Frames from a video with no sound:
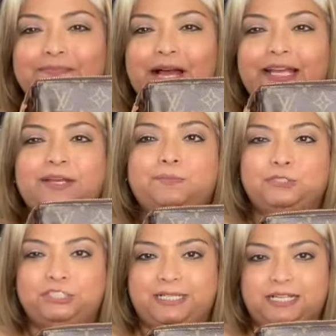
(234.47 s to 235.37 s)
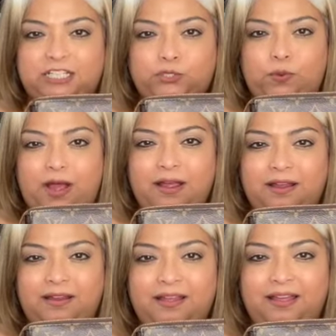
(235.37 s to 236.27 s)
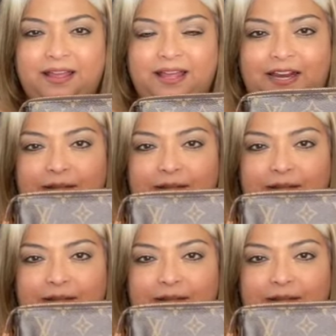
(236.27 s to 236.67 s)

my pochette accessoire, and